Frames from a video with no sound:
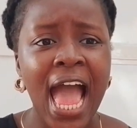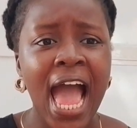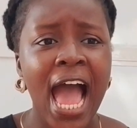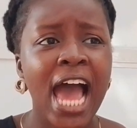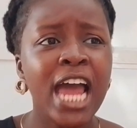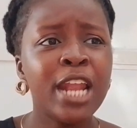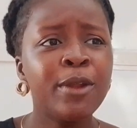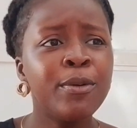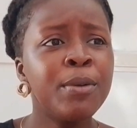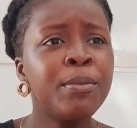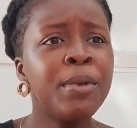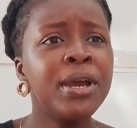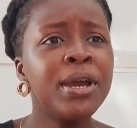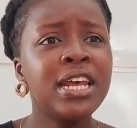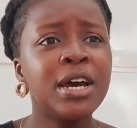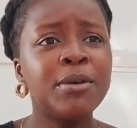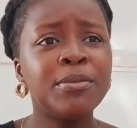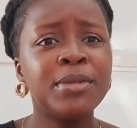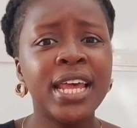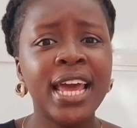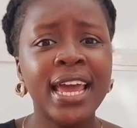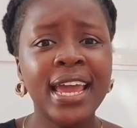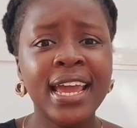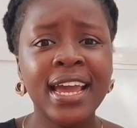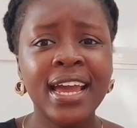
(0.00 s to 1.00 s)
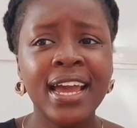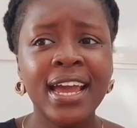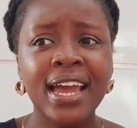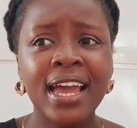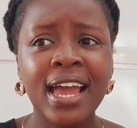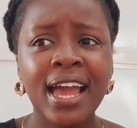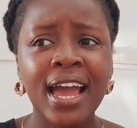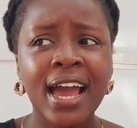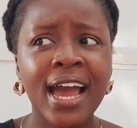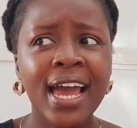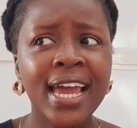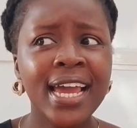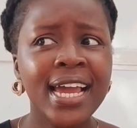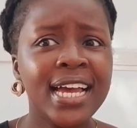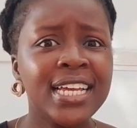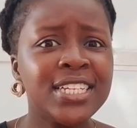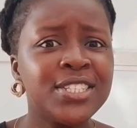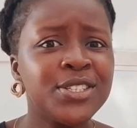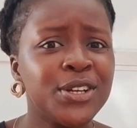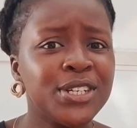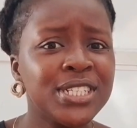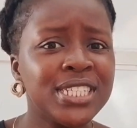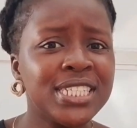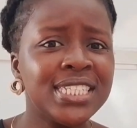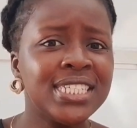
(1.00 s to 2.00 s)
And I remember I'm like, are you guys
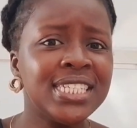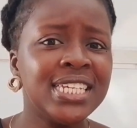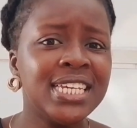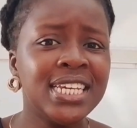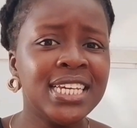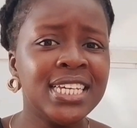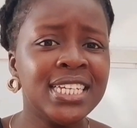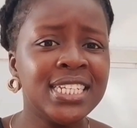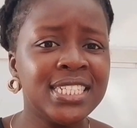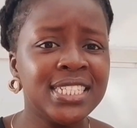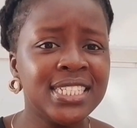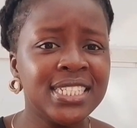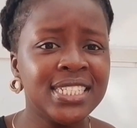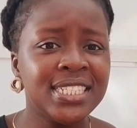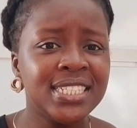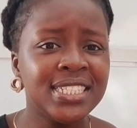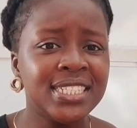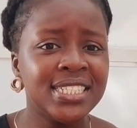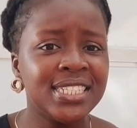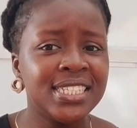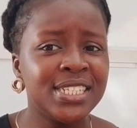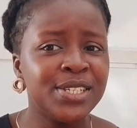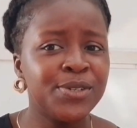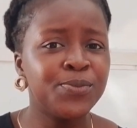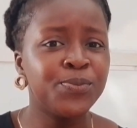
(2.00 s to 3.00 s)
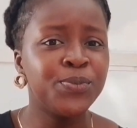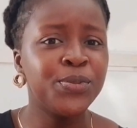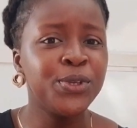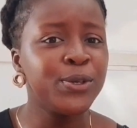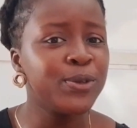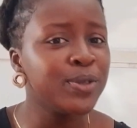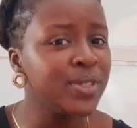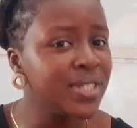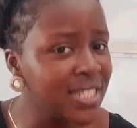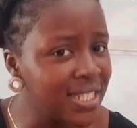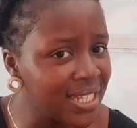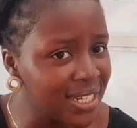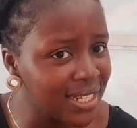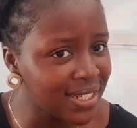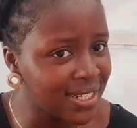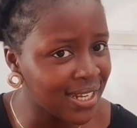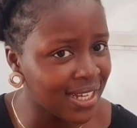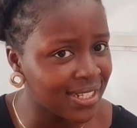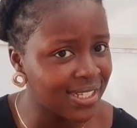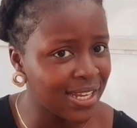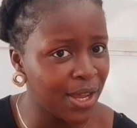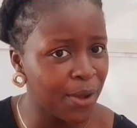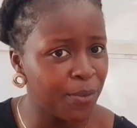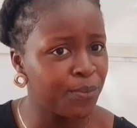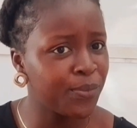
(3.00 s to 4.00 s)
not seeing the beauty
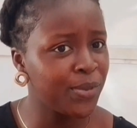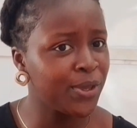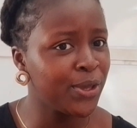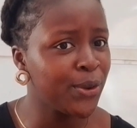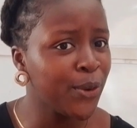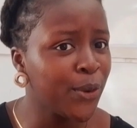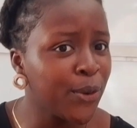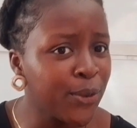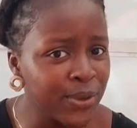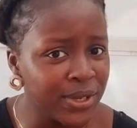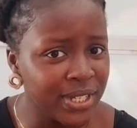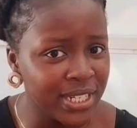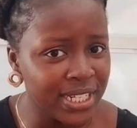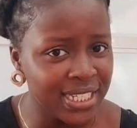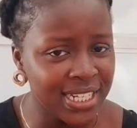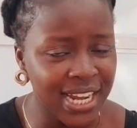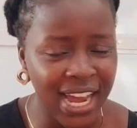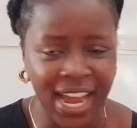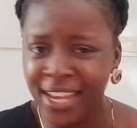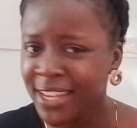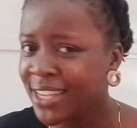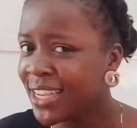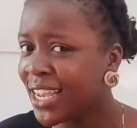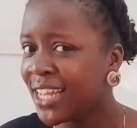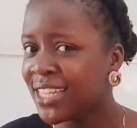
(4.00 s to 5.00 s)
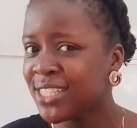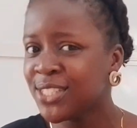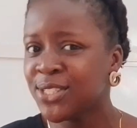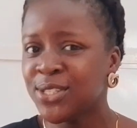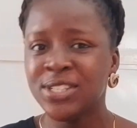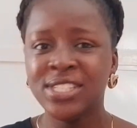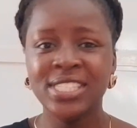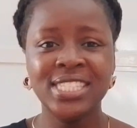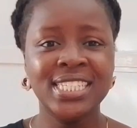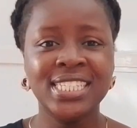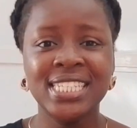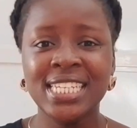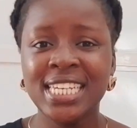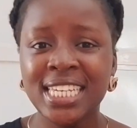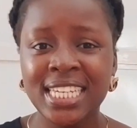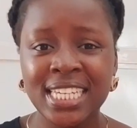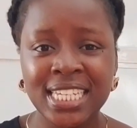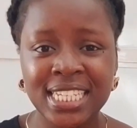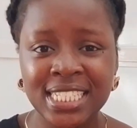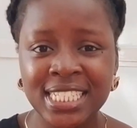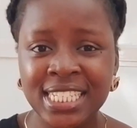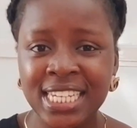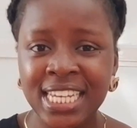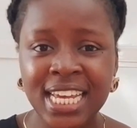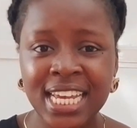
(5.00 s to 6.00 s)
that I'm beholding? Are you guys not
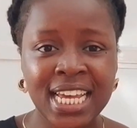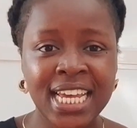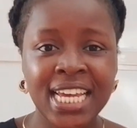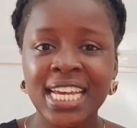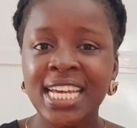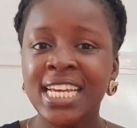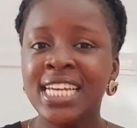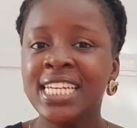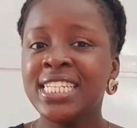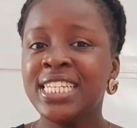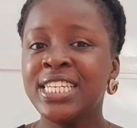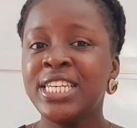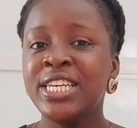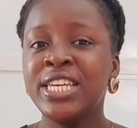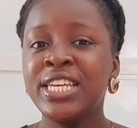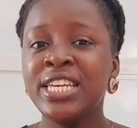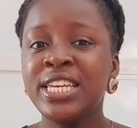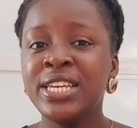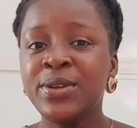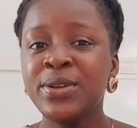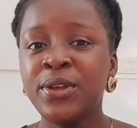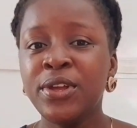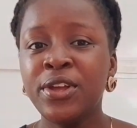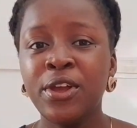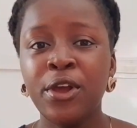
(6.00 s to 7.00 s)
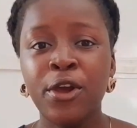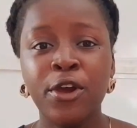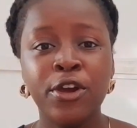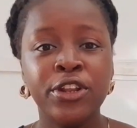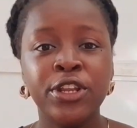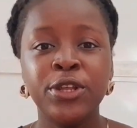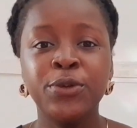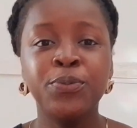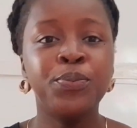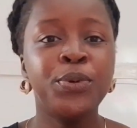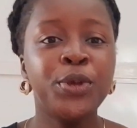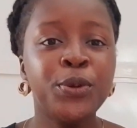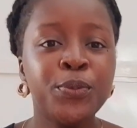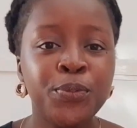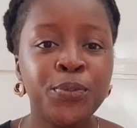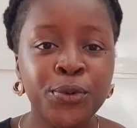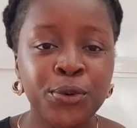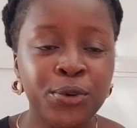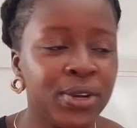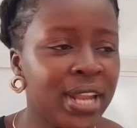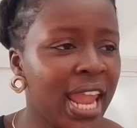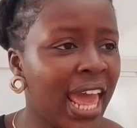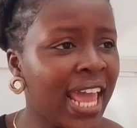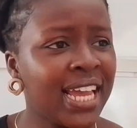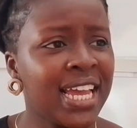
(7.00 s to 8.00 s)
seeing the the
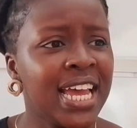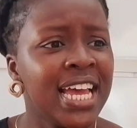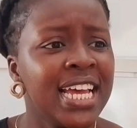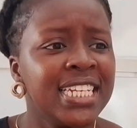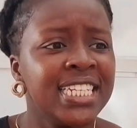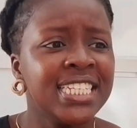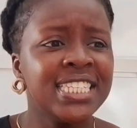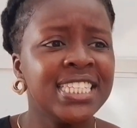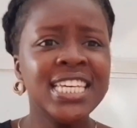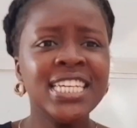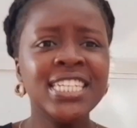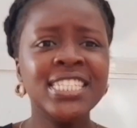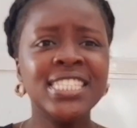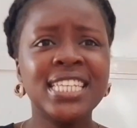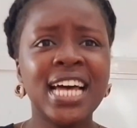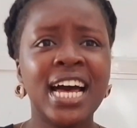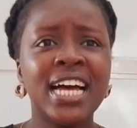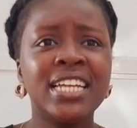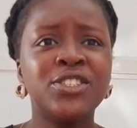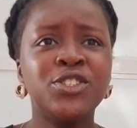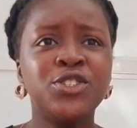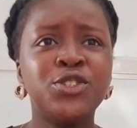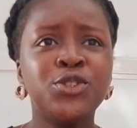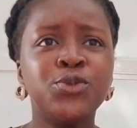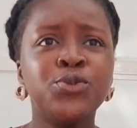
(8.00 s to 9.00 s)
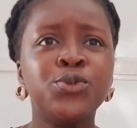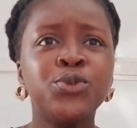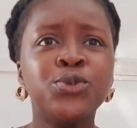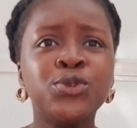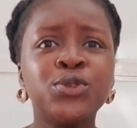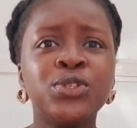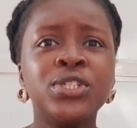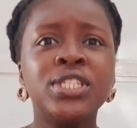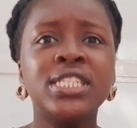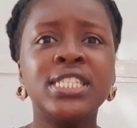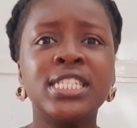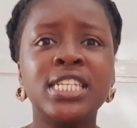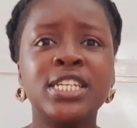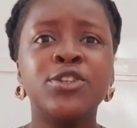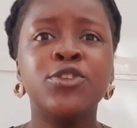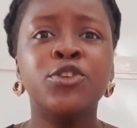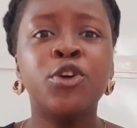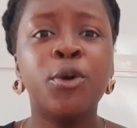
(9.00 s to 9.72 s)
people, like the things that you wouldn't see